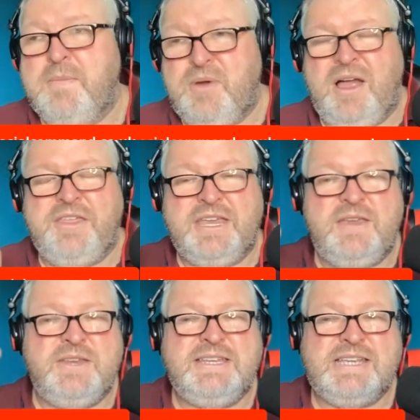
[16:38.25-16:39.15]
But I think
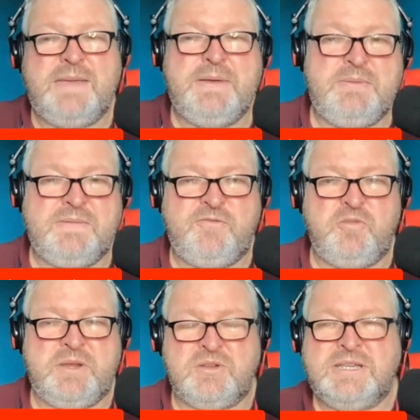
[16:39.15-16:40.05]
you need to keep people
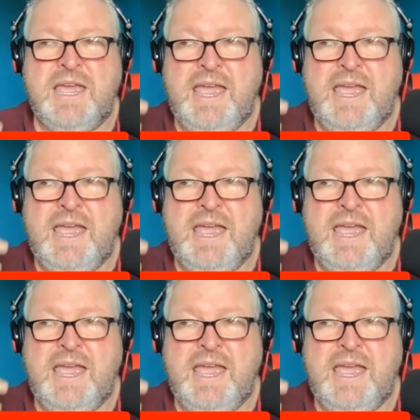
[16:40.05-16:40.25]
informed, because